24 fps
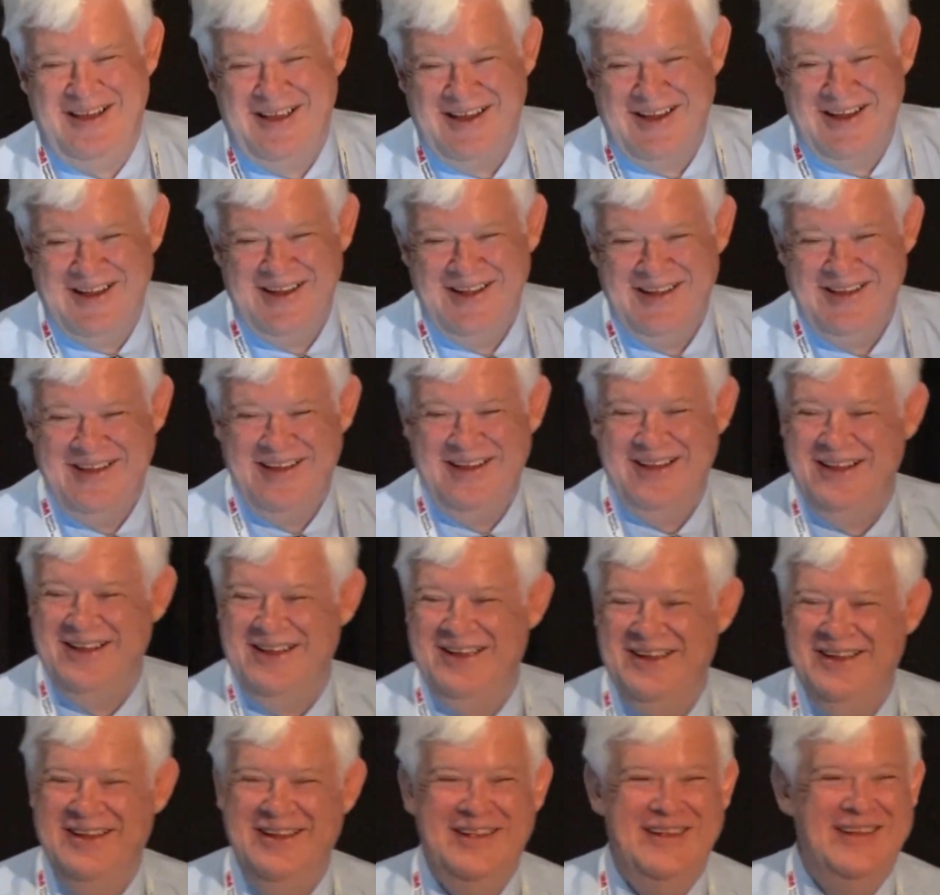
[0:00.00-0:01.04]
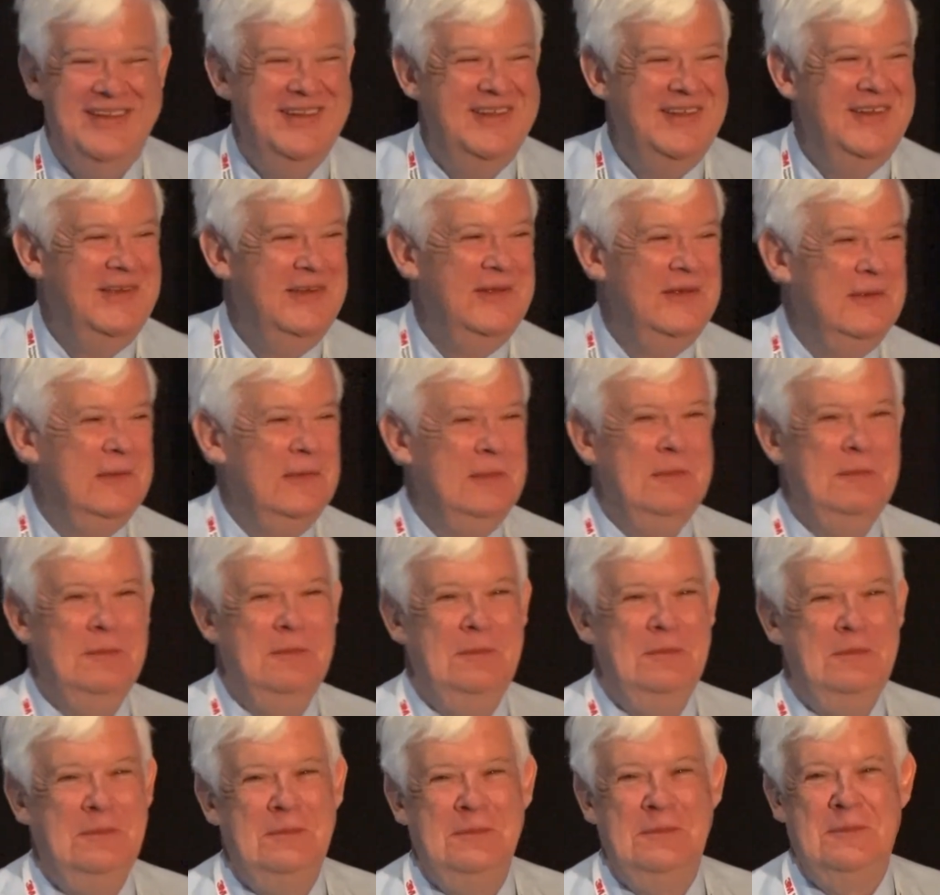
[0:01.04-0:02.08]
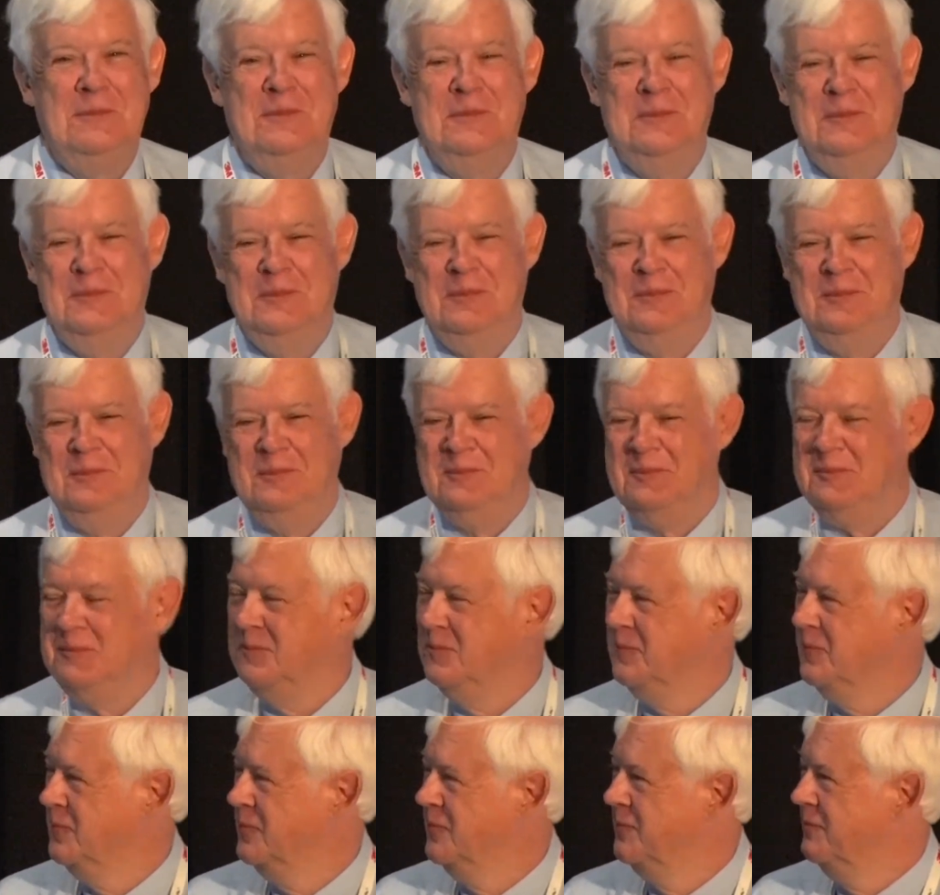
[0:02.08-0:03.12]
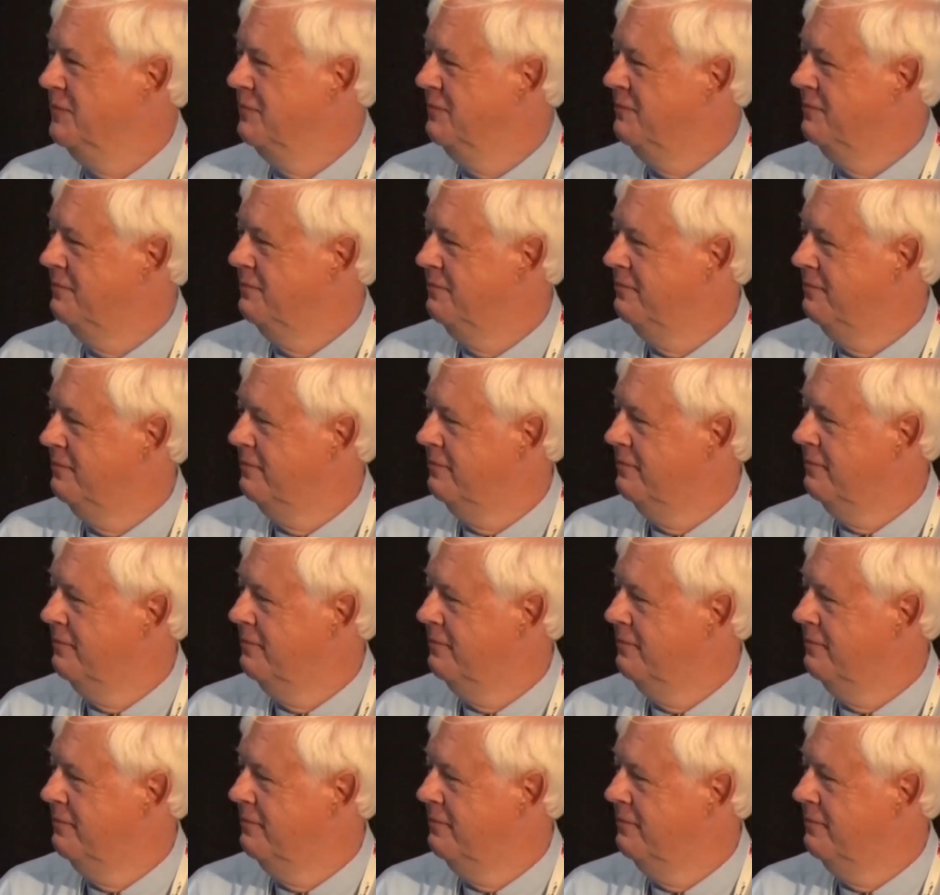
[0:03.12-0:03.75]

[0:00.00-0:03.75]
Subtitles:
(silence)